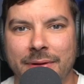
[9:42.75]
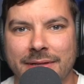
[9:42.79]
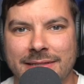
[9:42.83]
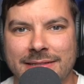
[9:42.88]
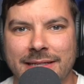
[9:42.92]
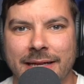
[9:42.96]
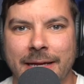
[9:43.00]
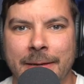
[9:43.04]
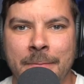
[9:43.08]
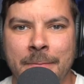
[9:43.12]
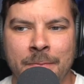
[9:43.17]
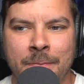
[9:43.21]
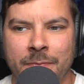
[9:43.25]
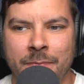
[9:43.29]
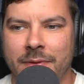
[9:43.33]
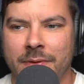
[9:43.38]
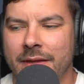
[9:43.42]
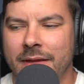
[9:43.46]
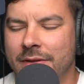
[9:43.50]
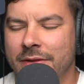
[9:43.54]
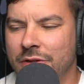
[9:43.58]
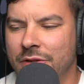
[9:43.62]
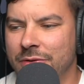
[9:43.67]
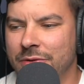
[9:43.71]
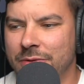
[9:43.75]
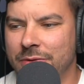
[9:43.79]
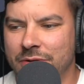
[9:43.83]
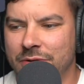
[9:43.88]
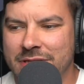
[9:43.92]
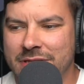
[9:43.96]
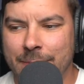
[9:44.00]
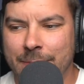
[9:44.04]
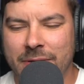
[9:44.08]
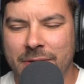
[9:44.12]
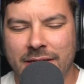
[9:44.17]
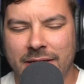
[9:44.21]
Like, you
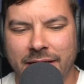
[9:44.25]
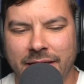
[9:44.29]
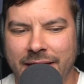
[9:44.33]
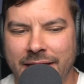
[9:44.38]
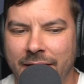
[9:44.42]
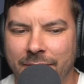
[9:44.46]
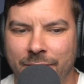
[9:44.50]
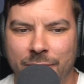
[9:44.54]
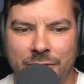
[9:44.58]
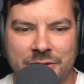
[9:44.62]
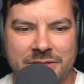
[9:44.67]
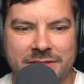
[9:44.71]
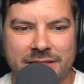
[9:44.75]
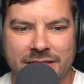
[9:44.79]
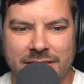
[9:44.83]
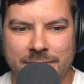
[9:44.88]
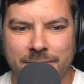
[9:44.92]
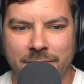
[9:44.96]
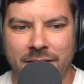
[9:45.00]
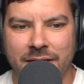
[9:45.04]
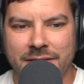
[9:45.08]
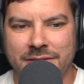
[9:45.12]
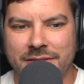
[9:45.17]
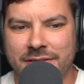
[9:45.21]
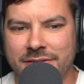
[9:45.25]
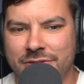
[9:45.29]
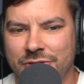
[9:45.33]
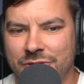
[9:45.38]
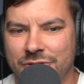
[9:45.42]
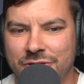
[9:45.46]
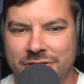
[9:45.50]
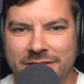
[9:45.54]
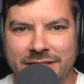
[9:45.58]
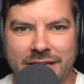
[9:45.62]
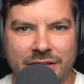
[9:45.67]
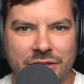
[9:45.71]
typically that first 6 months is you're
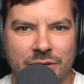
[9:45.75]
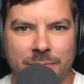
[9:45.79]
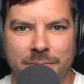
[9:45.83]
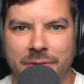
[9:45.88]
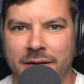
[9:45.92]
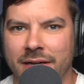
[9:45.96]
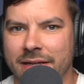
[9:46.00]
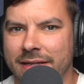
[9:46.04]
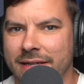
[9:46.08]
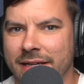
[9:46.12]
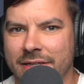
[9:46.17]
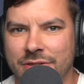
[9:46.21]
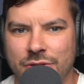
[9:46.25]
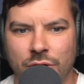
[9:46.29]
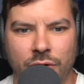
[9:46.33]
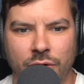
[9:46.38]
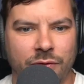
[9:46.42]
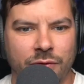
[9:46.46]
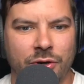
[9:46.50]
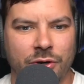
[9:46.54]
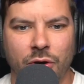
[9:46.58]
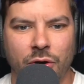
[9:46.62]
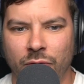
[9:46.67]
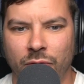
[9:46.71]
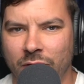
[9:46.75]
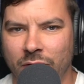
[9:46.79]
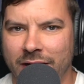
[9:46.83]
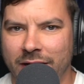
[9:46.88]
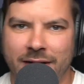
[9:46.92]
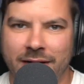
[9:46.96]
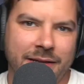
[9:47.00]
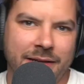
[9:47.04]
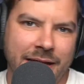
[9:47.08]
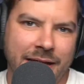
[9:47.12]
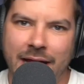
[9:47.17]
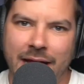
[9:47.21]
just getting your butt kicked over and over
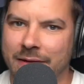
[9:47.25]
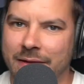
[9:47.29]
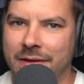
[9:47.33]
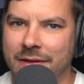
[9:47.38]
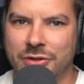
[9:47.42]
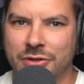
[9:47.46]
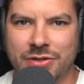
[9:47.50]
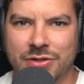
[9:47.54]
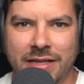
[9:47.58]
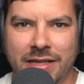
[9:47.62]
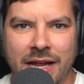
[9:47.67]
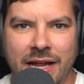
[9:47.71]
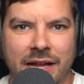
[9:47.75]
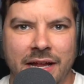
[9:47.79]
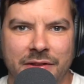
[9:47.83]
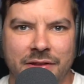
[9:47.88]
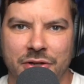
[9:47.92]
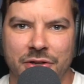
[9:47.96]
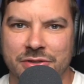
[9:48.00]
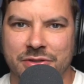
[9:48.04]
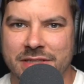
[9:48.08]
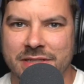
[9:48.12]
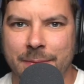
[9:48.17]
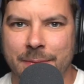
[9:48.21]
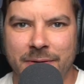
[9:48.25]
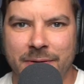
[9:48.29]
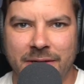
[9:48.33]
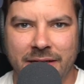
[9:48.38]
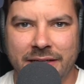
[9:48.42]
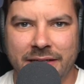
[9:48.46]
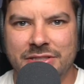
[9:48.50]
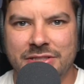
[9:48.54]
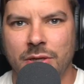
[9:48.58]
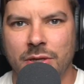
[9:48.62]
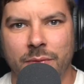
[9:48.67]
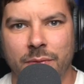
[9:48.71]
again. And yeah, there's
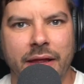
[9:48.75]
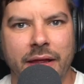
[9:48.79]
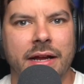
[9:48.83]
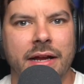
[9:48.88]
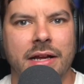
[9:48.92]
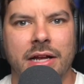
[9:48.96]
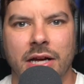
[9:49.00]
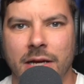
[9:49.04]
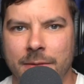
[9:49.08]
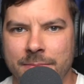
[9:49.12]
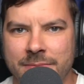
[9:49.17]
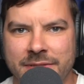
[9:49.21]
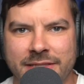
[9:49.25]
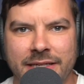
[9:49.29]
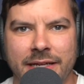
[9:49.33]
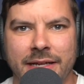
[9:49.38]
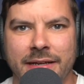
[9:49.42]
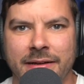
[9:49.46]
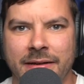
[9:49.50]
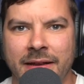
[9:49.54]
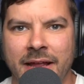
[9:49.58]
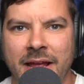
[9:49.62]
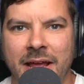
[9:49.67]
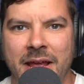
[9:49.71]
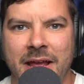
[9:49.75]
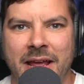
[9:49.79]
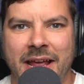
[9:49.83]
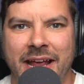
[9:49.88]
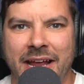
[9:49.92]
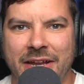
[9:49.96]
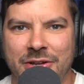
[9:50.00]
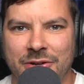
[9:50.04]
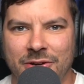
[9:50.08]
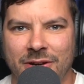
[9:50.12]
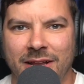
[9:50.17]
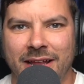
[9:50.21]
typically someone that comes in
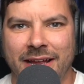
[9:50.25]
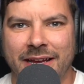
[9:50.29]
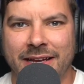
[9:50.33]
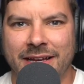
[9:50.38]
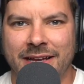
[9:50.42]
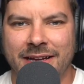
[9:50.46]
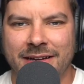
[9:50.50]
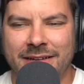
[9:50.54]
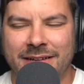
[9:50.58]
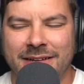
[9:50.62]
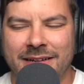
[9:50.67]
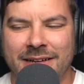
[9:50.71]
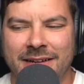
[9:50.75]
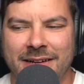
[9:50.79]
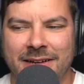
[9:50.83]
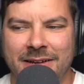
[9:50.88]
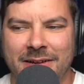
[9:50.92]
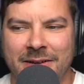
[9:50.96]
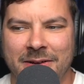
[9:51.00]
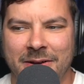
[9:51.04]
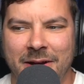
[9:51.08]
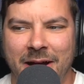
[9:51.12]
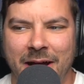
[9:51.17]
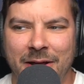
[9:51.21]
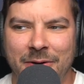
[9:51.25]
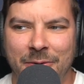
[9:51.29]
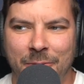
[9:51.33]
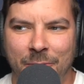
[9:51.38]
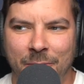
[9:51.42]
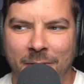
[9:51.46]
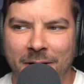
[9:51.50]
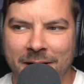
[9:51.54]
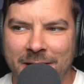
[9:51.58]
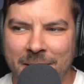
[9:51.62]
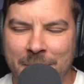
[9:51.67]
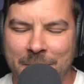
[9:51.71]
and you're like, I don't
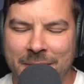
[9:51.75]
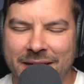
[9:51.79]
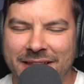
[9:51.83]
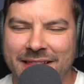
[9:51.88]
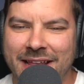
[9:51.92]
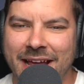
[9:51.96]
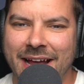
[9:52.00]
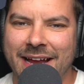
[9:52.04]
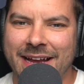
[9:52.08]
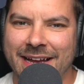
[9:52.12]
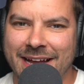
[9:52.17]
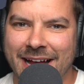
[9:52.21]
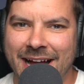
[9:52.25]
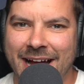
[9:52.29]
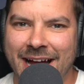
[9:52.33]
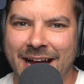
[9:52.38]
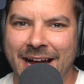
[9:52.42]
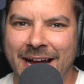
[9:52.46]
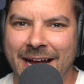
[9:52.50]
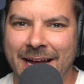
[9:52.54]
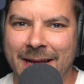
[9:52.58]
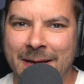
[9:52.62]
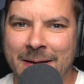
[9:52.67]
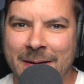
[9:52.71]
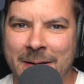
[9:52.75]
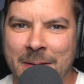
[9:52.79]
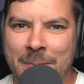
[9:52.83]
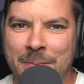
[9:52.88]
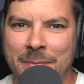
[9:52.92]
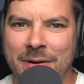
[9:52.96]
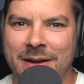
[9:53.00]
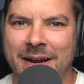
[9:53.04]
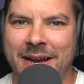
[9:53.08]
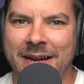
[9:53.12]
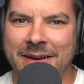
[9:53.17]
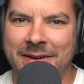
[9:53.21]
want to be that guy,
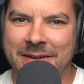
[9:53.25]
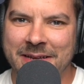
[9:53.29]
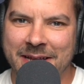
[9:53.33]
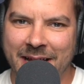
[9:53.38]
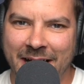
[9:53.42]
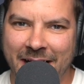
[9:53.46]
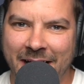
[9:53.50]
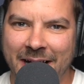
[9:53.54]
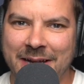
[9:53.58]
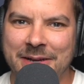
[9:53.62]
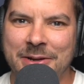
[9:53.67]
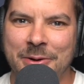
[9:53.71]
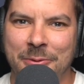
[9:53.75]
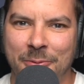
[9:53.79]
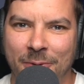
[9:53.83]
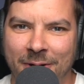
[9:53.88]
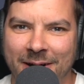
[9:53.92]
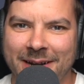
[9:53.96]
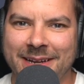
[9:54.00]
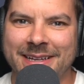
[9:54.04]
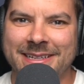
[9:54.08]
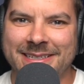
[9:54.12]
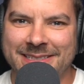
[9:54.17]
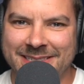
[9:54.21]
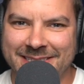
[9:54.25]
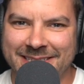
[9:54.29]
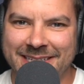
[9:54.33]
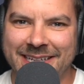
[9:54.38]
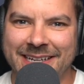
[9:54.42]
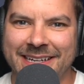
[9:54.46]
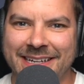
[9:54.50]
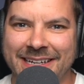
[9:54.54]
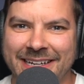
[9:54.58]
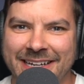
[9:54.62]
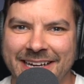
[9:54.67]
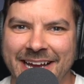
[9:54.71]
but I kind of want to
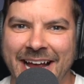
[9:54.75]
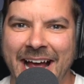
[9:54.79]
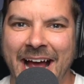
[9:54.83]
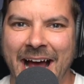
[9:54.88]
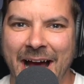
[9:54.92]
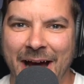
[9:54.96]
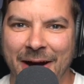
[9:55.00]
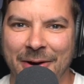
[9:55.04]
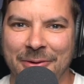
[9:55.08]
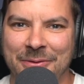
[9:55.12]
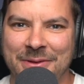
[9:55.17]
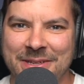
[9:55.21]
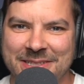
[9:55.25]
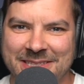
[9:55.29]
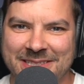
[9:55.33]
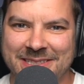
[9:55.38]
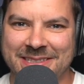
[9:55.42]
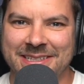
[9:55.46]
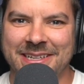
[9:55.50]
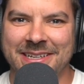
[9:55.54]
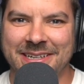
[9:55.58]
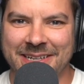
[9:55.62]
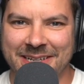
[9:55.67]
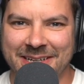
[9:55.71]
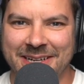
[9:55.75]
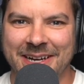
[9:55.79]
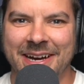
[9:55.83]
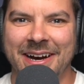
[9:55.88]
see how this is gonna go.